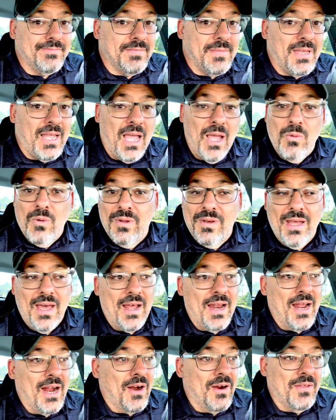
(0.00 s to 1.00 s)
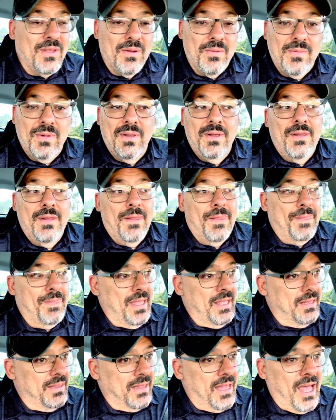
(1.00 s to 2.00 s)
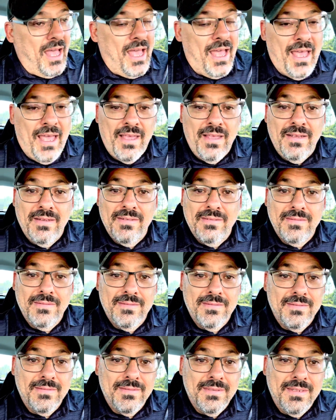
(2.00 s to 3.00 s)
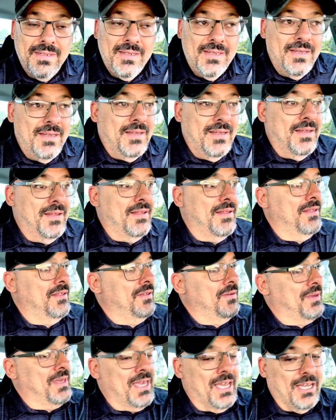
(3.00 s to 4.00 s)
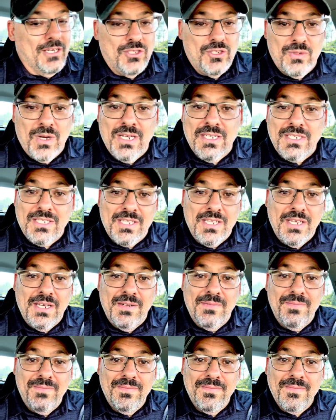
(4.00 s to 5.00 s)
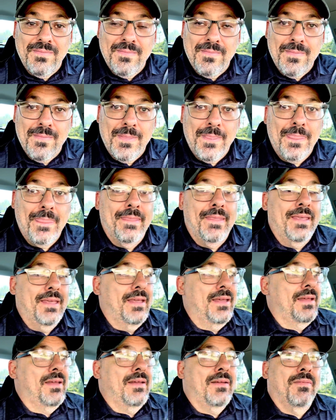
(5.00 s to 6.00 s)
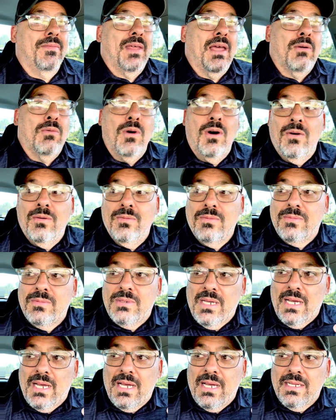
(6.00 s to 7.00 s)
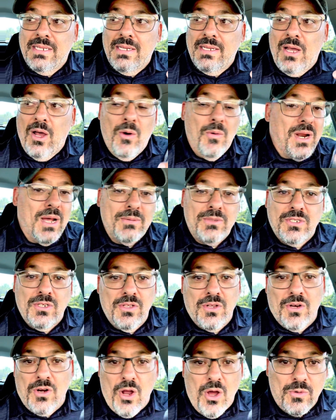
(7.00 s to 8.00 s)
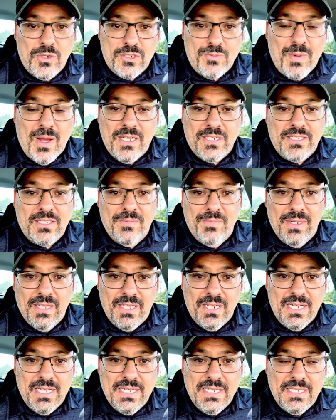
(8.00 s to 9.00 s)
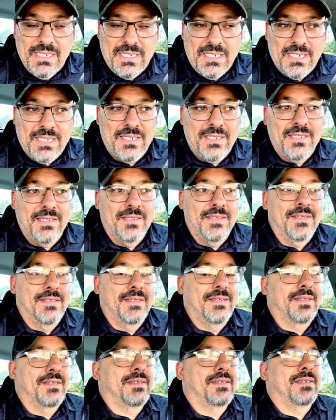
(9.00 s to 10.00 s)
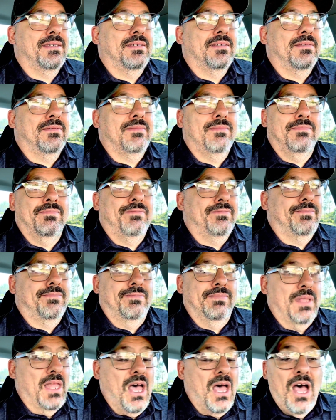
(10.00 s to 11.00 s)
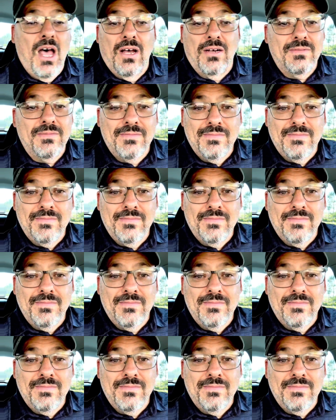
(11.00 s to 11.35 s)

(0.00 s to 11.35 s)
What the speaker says: I will not hire them. They lie. You can't trust them. They won't own up to their own responsibilities. No.